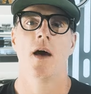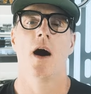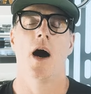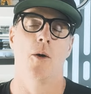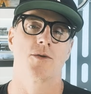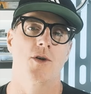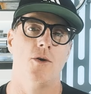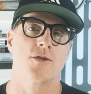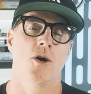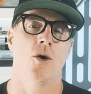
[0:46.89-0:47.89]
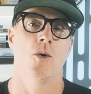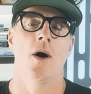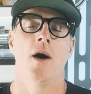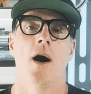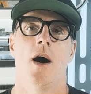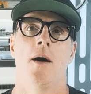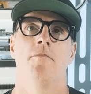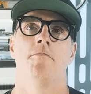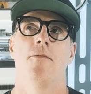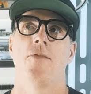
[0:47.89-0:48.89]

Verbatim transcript: Uh, I was also um,